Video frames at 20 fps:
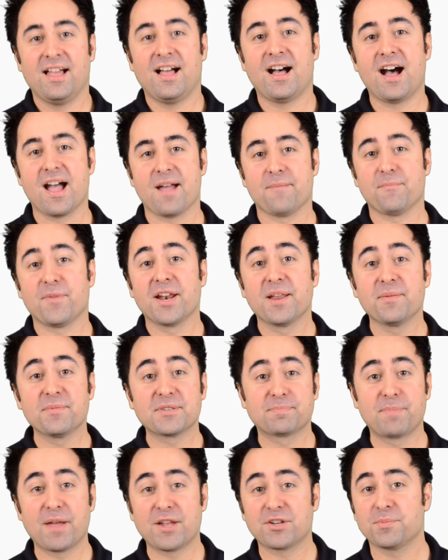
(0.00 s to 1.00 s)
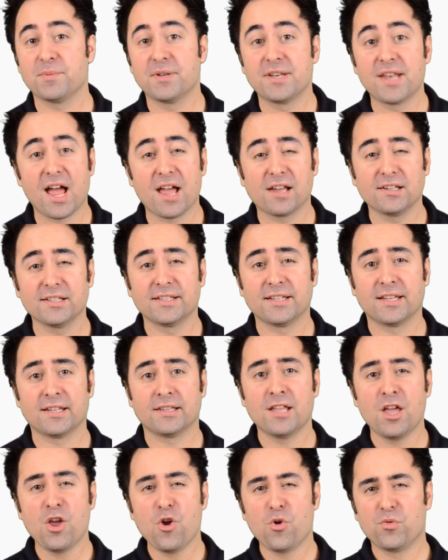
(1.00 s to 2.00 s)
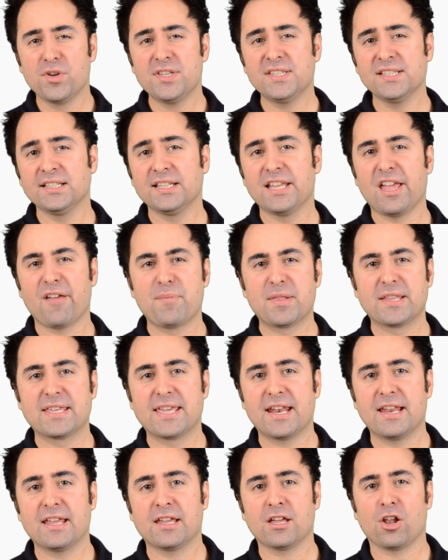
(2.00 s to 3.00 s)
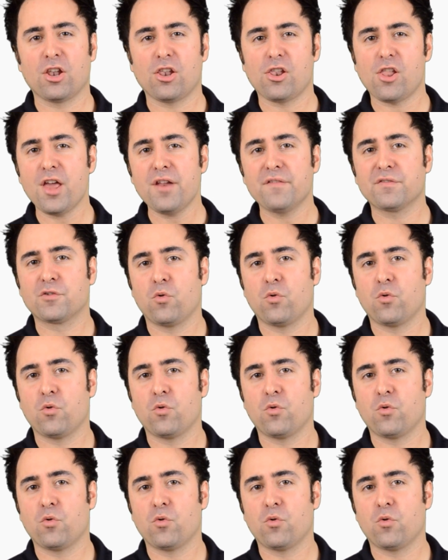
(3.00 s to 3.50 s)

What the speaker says: Hi, my name is Benjamin Niaulin, and recently I've been getting a lot of